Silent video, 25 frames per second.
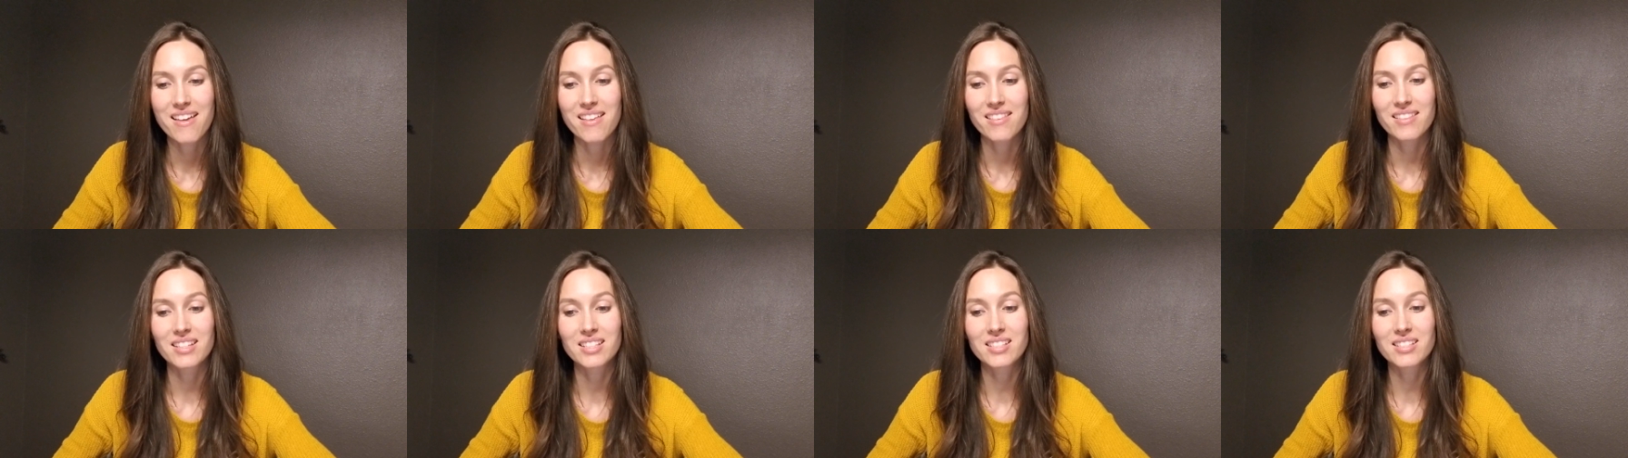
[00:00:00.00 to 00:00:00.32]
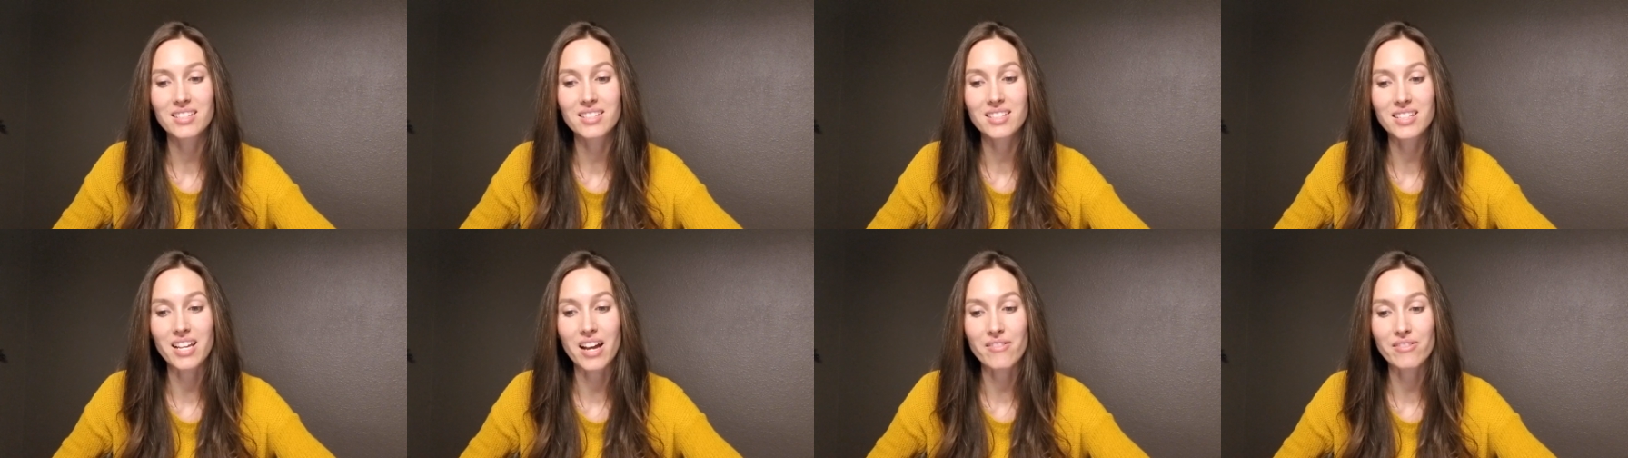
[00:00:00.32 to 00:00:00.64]
This
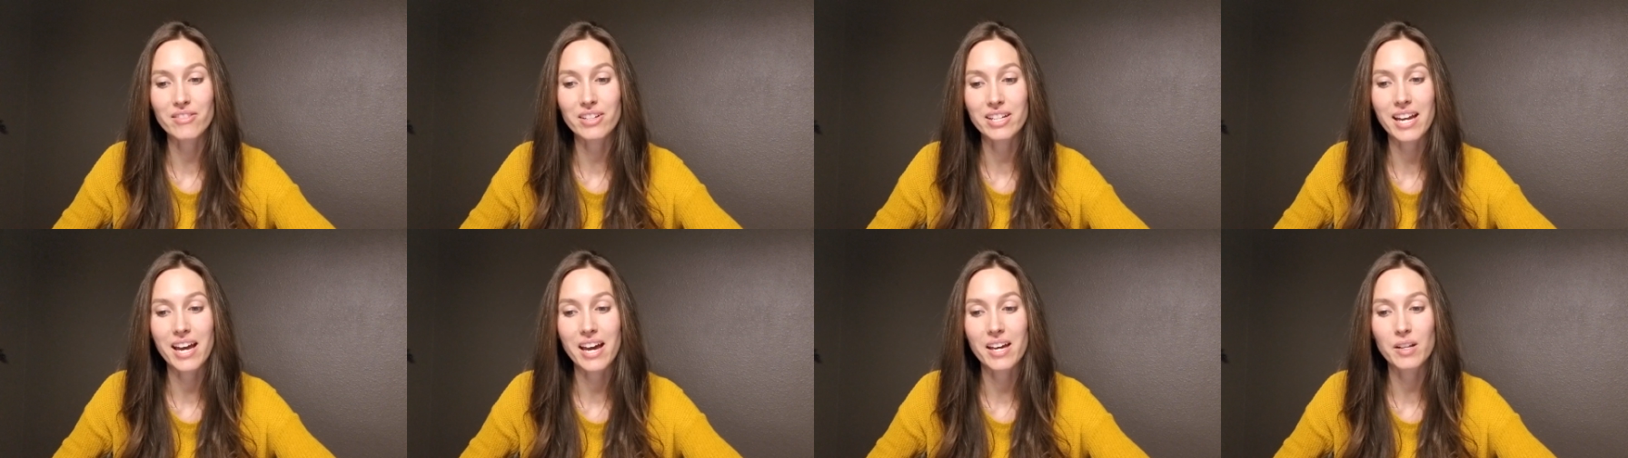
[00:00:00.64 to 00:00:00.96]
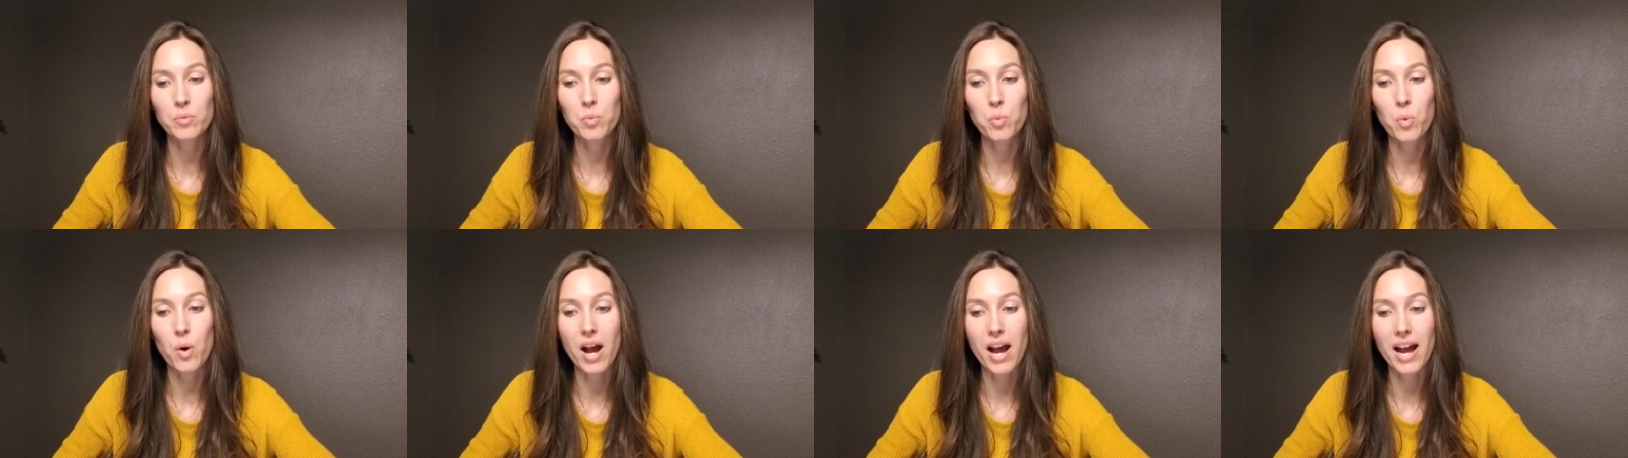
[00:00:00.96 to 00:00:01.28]
discovery
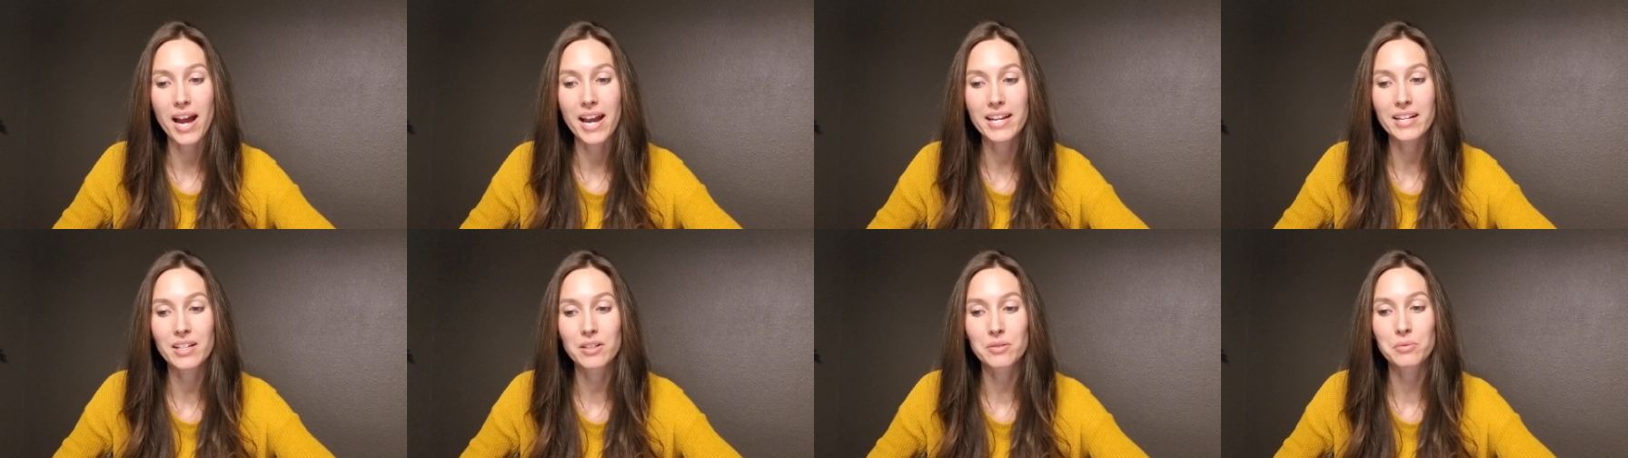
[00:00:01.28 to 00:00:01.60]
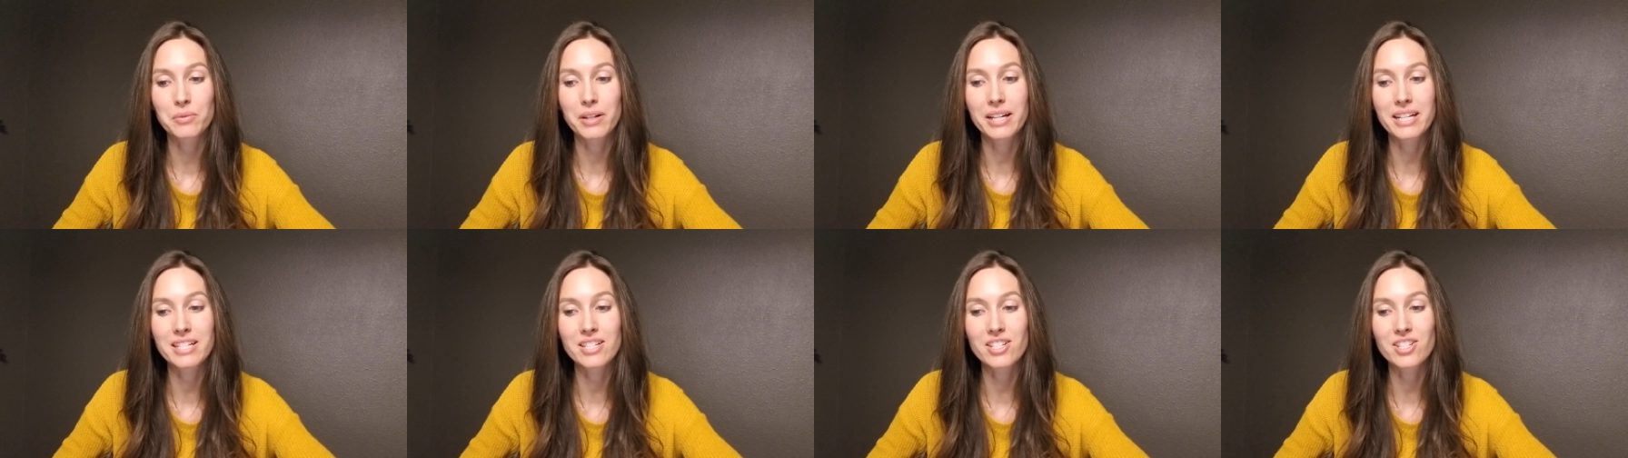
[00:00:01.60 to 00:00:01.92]
had
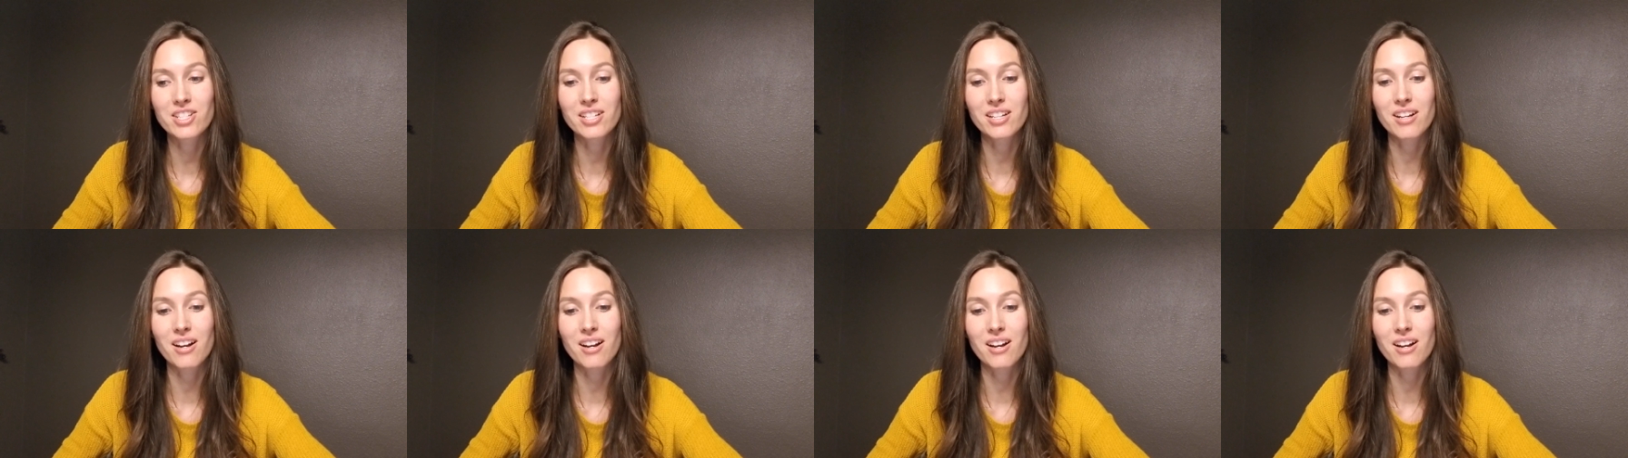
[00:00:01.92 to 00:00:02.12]
wide-ranging